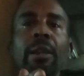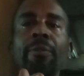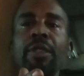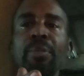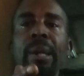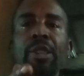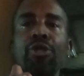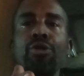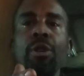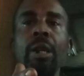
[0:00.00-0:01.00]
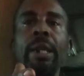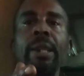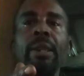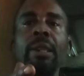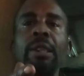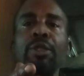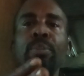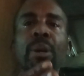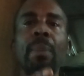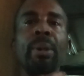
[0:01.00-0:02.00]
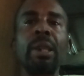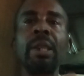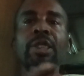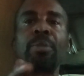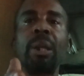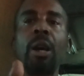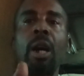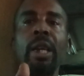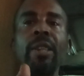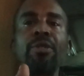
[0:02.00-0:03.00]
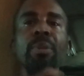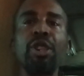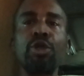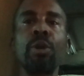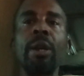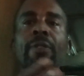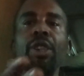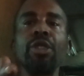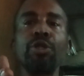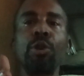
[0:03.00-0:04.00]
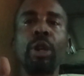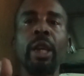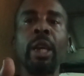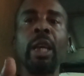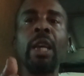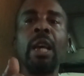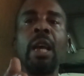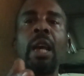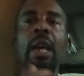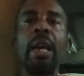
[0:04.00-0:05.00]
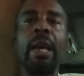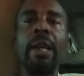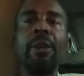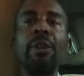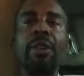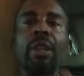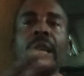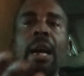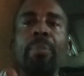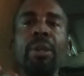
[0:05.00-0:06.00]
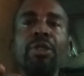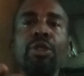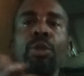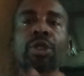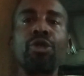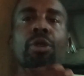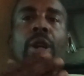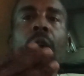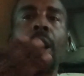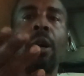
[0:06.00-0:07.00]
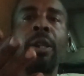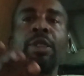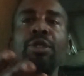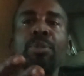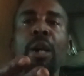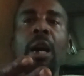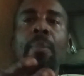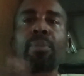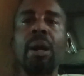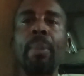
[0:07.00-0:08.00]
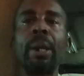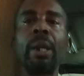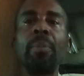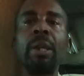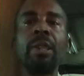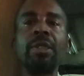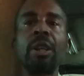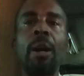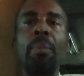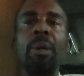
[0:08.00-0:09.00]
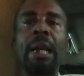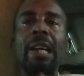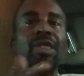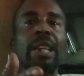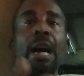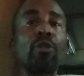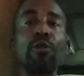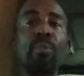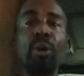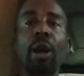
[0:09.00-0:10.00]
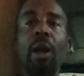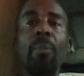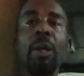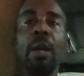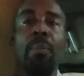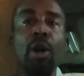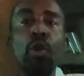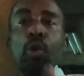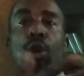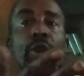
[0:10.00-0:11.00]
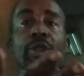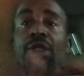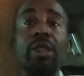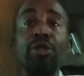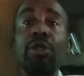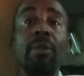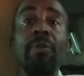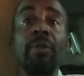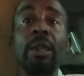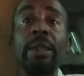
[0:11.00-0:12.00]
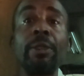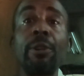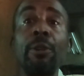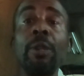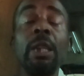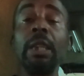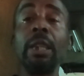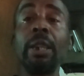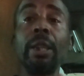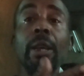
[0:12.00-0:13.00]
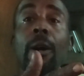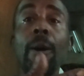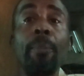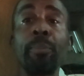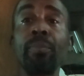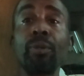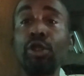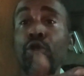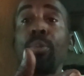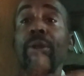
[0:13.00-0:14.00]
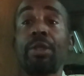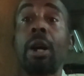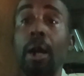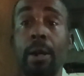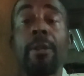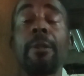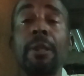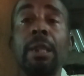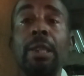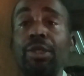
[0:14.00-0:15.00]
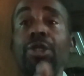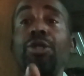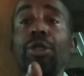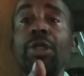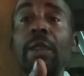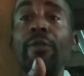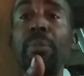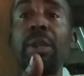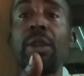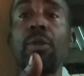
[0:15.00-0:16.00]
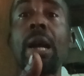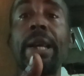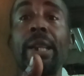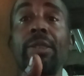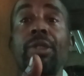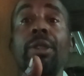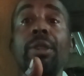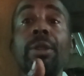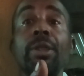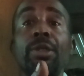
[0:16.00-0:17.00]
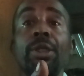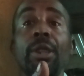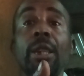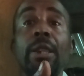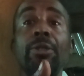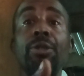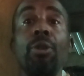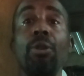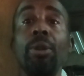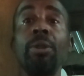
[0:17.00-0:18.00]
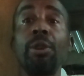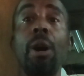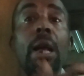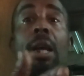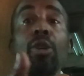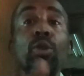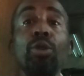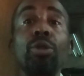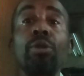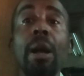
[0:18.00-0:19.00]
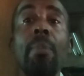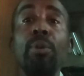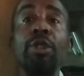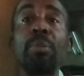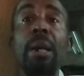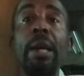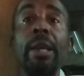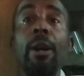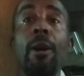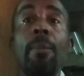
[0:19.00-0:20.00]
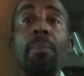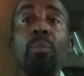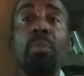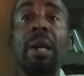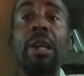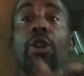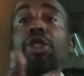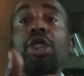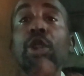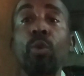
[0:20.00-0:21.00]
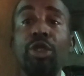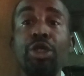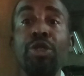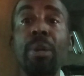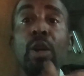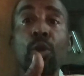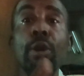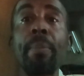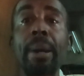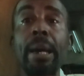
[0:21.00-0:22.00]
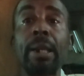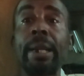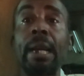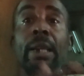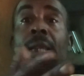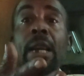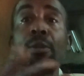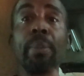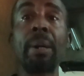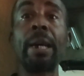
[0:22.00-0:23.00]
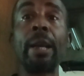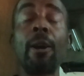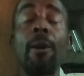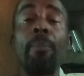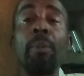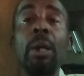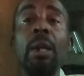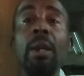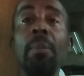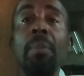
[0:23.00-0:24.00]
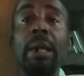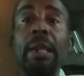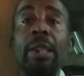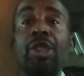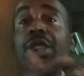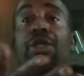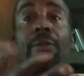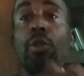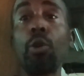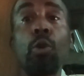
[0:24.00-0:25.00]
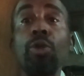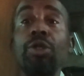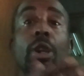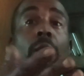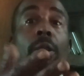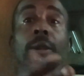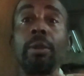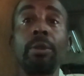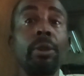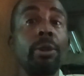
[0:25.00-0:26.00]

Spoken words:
of this man's truck and his property and his belongings, make sure everything is okay and nothing happens to his truck or his property, because like I said, I couldn't put all my coolers and stuff, you know, in the trooper's car, because he's just giving me a ride as a courtesy. So you know, all I could grab was my lunch kit, which is my work bag that I carry my a change of clothes, or you